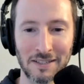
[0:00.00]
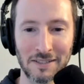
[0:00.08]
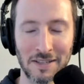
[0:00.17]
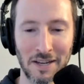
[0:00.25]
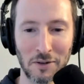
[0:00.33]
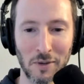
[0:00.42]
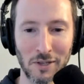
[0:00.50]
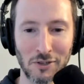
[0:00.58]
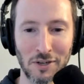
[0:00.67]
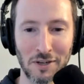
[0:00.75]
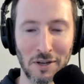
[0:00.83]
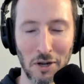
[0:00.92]
It is not a
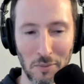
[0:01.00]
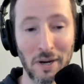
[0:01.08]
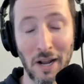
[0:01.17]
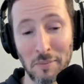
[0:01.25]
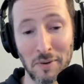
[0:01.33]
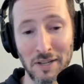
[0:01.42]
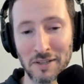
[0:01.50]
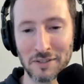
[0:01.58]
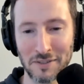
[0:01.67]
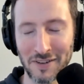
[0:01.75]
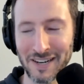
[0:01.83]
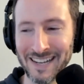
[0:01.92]
question. No, but it
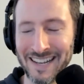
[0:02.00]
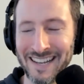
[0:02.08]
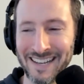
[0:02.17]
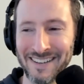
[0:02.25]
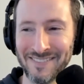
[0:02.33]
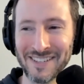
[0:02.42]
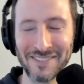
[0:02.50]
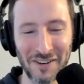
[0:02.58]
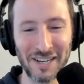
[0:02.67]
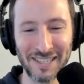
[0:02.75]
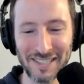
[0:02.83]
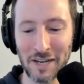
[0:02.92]
is a
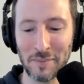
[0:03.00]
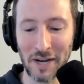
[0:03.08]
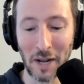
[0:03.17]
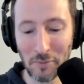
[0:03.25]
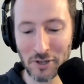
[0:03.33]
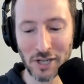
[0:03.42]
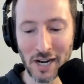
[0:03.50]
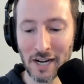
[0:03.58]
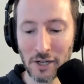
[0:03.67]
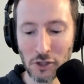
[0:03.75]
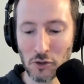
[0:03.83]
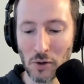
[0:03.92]
very nice sentiment. I appreciate
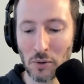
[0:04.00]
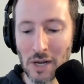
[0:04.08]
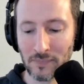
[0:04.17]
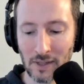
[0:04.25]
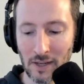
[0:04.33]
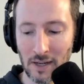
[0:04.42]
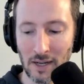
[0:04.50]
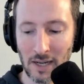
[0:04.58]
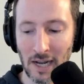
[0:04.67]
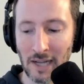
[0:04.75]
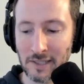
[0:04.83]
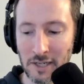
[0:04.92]
it, and it's true.
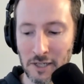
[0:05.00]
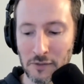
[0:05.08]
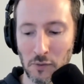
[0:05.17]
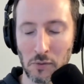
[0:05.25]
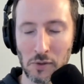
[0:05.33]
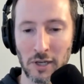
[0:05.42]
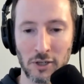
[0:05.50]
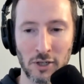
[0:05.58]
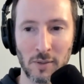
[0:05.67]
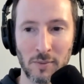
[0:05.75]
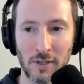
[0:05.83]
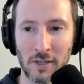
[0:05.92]
Content is for
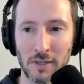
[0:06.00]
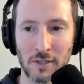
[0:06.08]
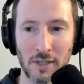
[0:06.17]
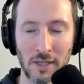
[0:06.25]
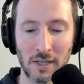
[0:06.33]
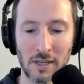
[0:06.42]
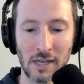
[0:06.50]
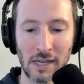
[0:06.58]
relationships. You